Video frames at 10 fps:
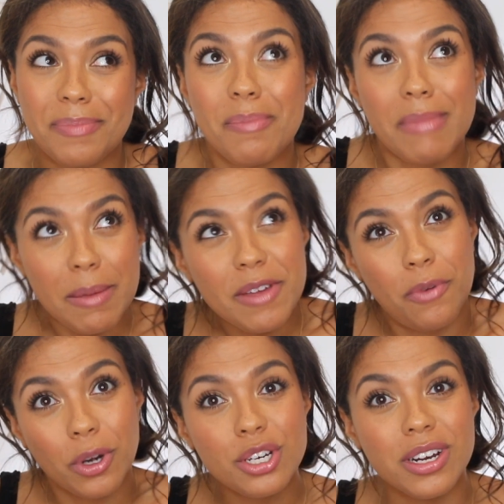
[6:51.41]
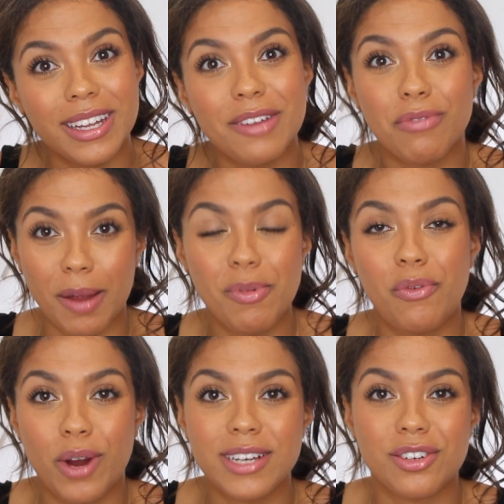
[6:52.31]
but maybe fortunately, right
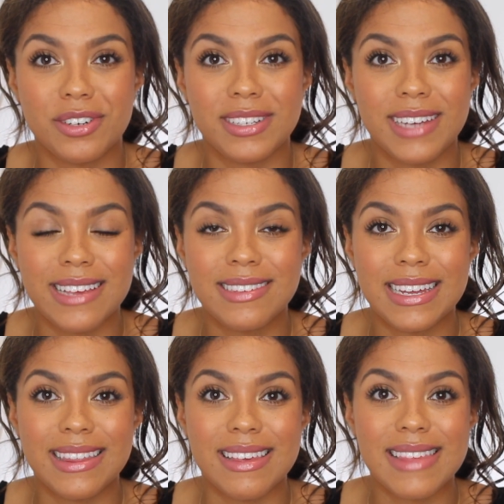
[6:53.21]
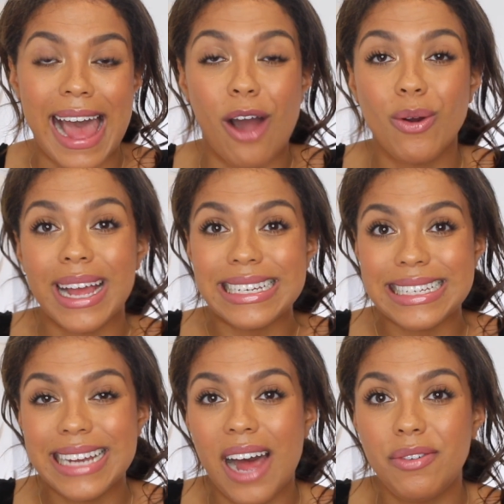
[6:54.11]
before I started testing this out, I
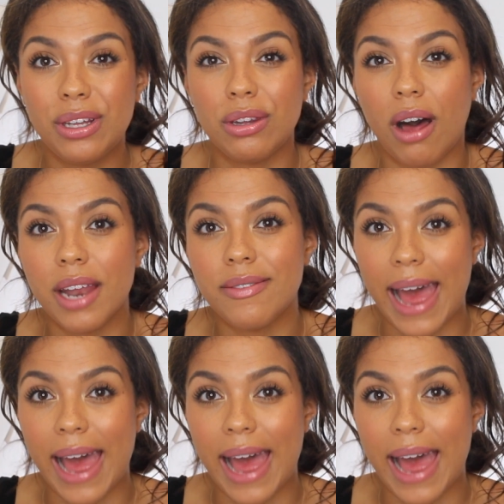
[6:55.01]
did have a lot of